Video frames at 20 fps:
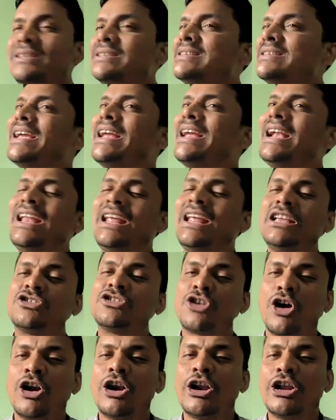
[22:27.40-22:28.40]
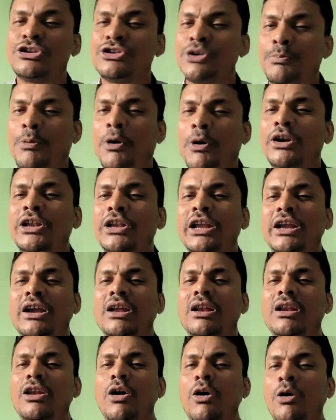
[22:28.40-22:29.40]
Second is called as a
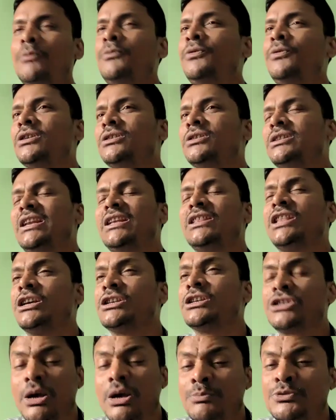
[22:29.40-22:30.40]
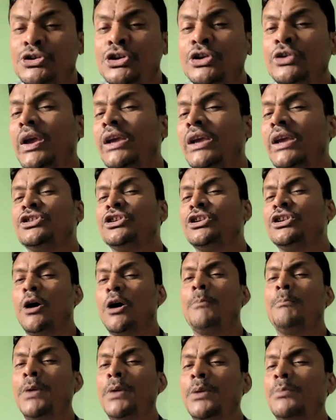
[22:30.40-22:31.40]
political, obviously the subjugation
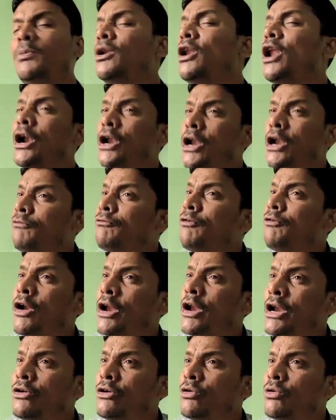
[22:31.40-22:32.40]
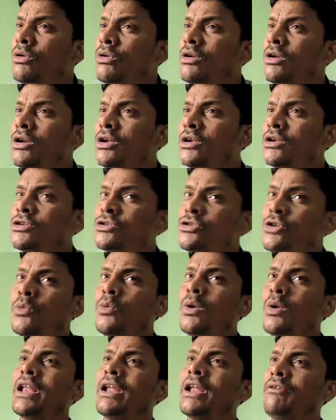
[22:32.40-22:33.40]
of people under foreign rule. So
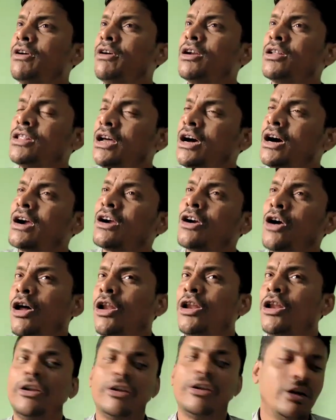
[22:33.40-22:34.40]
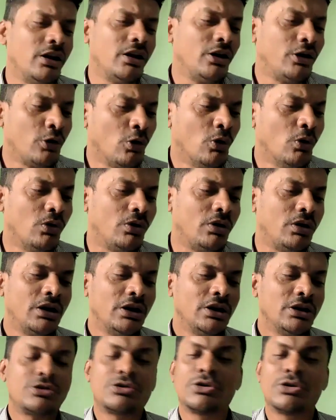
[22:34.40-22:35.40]
whatever the colonial rule,
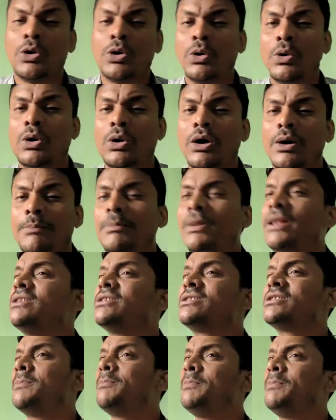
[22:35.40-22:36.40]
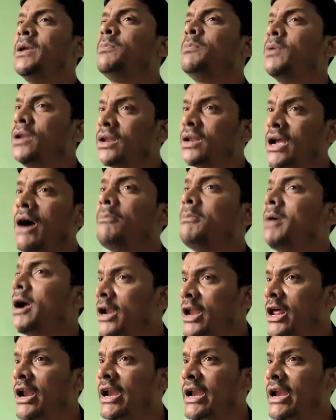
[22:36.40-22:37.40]
so when the people come
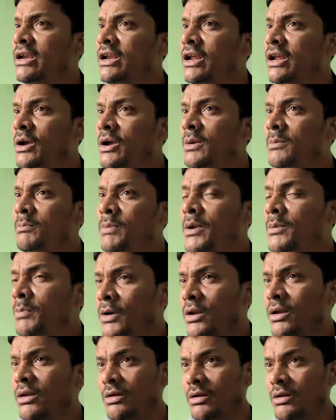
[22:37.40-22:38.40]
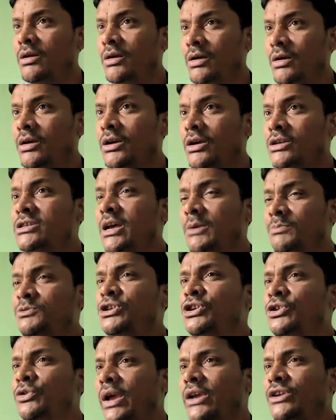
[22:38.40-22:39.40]
under it, people
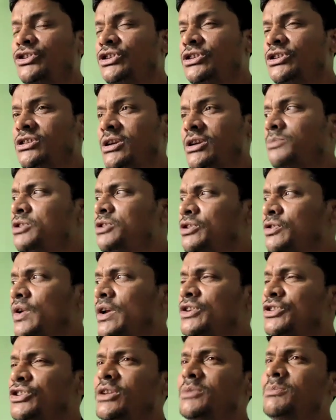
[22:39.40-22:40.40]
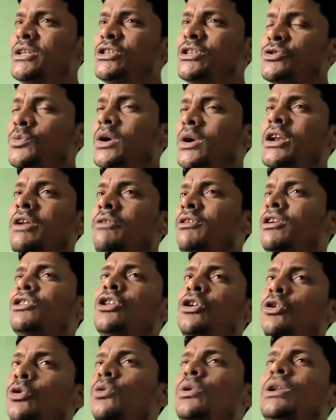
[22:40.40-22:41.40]
subjugation. Subjugation means whatever
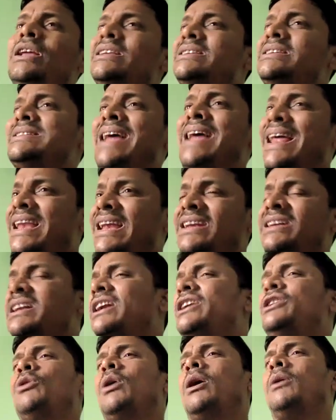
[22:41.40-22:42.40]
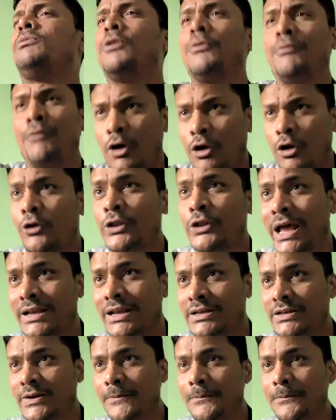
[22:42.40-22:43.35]
the rule is directed, you have to follow that,